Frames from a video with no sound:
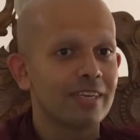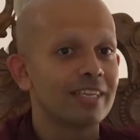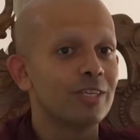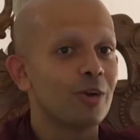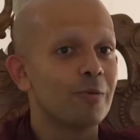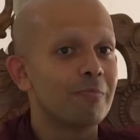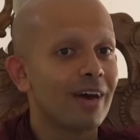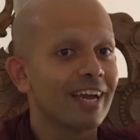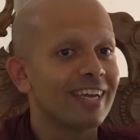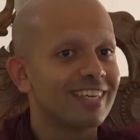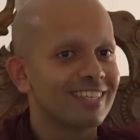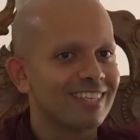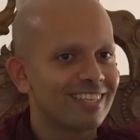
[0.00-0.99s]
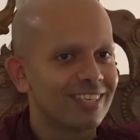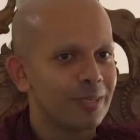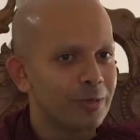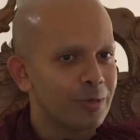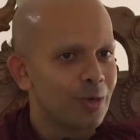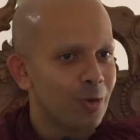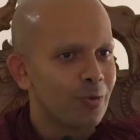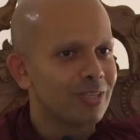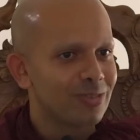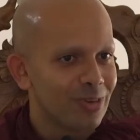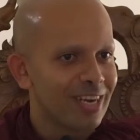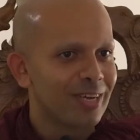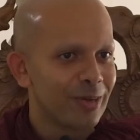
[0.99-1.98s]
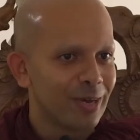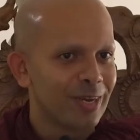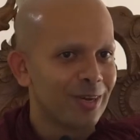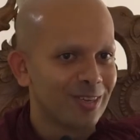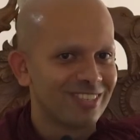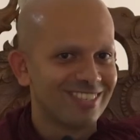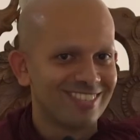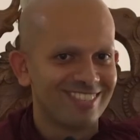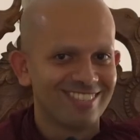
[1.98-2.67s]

But in your mind, you know what's really going on.